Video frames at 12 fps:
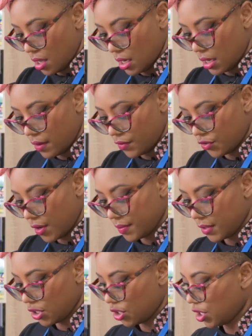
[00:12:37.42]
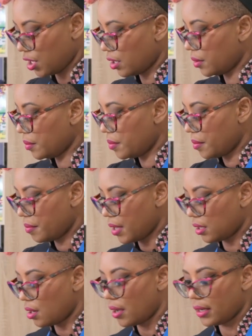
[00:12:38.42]
Enough shrimp to share,
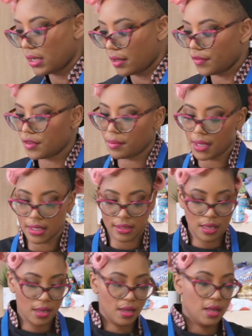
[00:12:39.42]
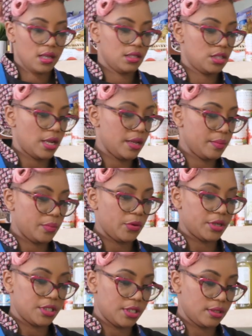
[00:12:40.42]
but not enough to make a giant
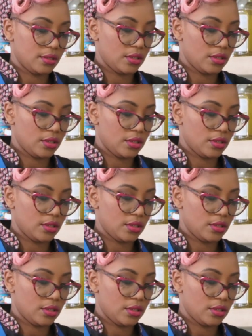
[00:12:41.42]
portion.